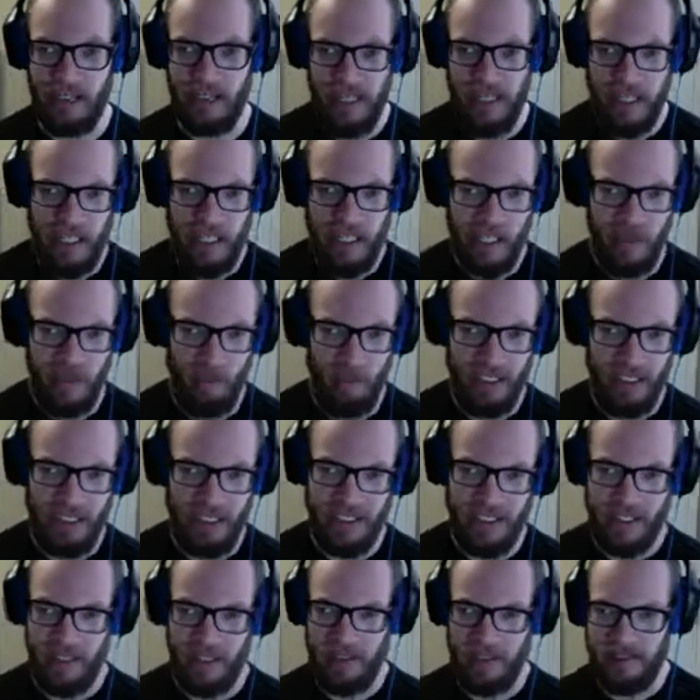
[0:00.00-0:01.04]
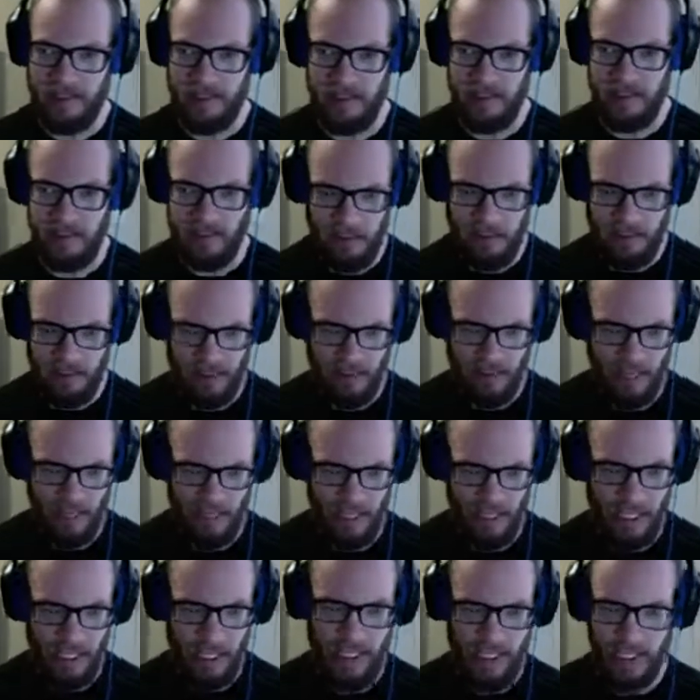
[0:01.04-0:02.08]
it wasn't until 2
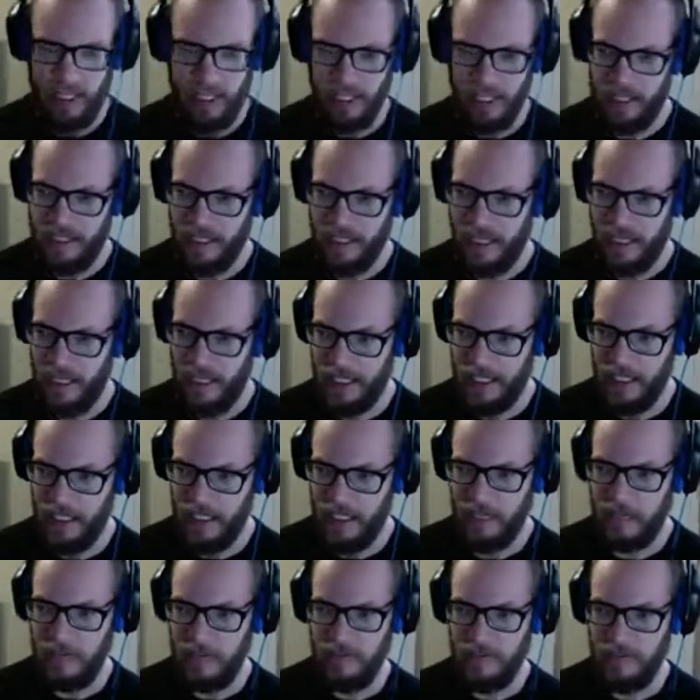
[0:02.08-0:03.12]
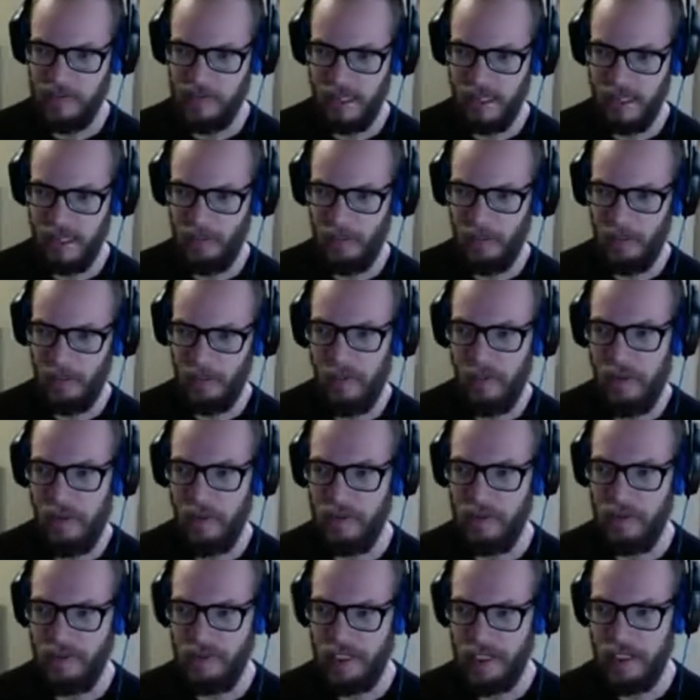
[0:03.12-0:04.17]
that I got diagnosed with cerebral
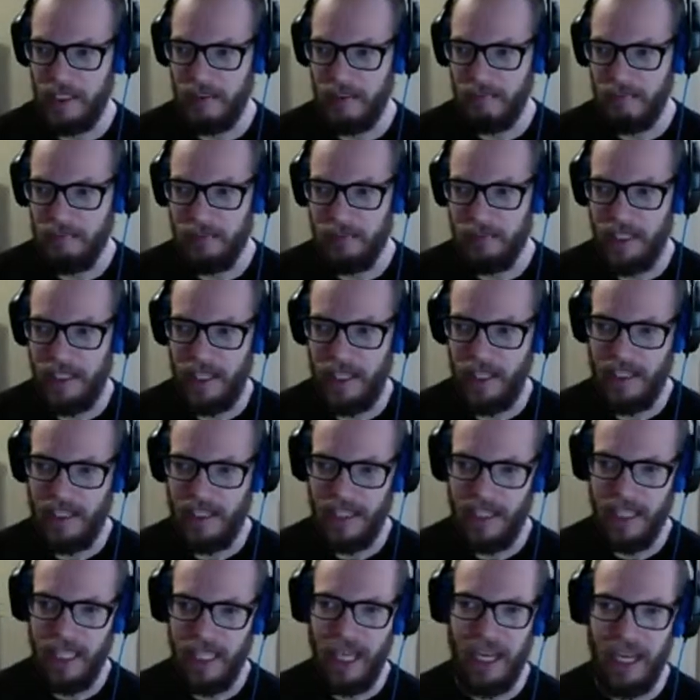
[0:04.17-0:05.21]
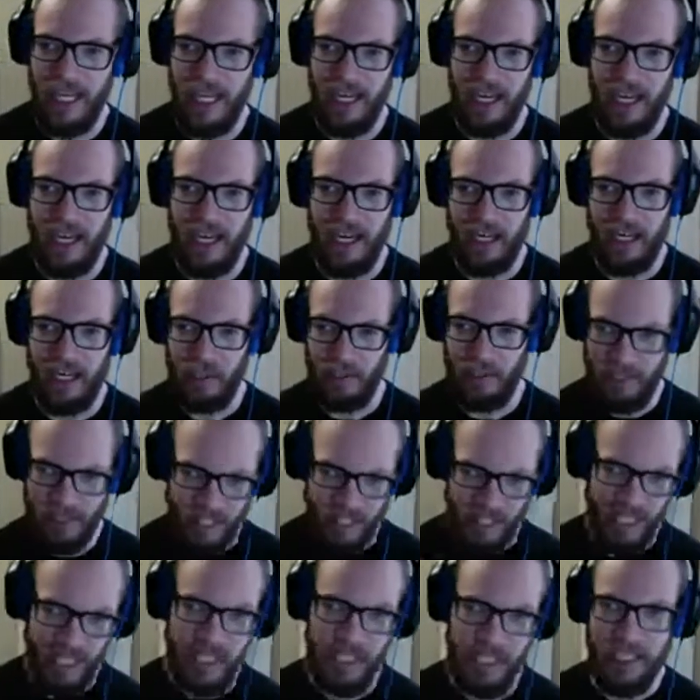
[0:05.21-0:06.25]
palsy. And then that kind of
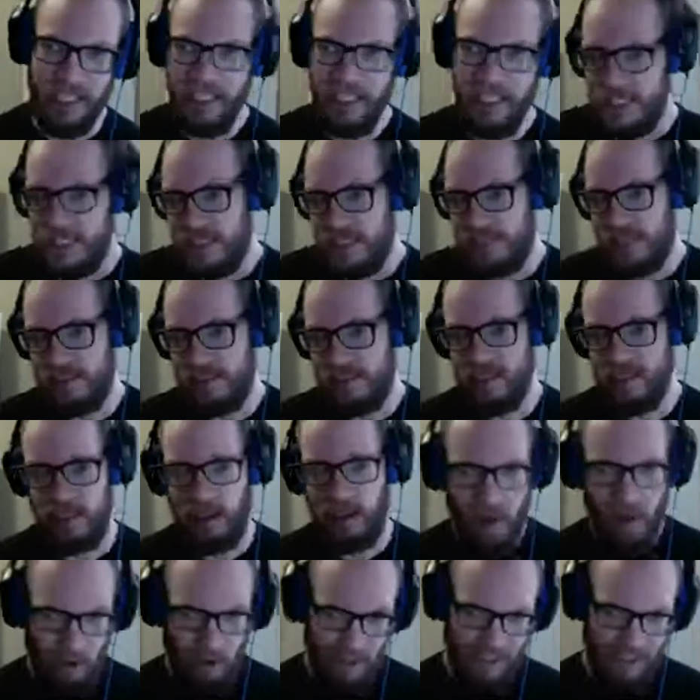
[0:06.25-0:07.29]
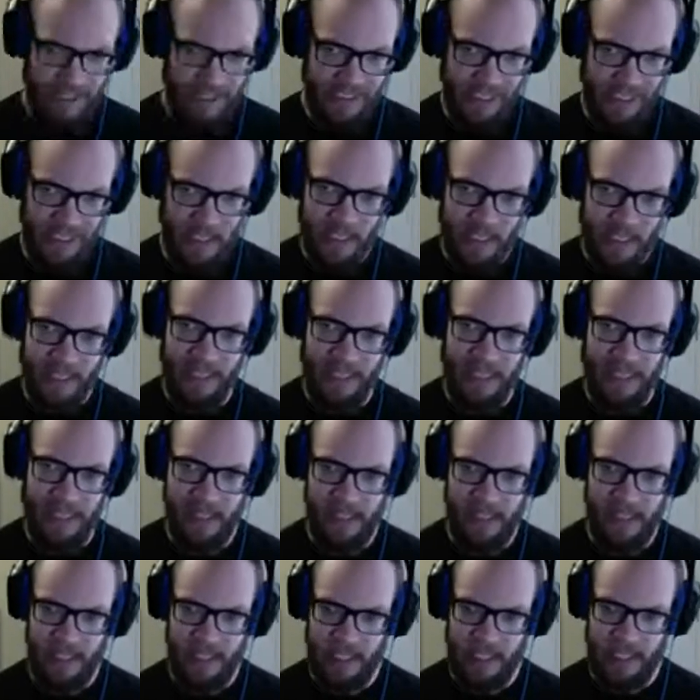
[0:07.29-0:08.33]
led to all these other
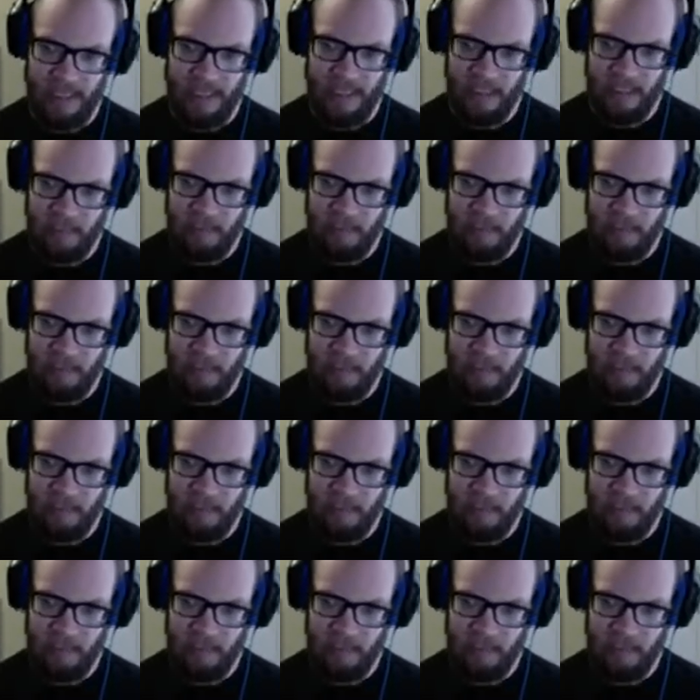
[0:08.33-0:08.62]
things.